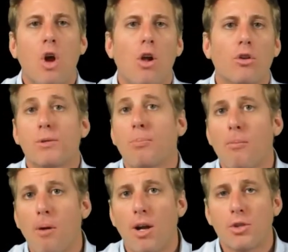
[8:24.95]
dollars per
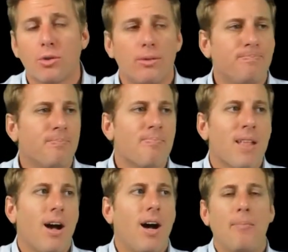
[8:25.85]
module.
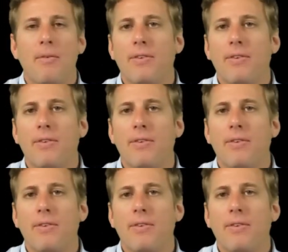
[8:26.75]
If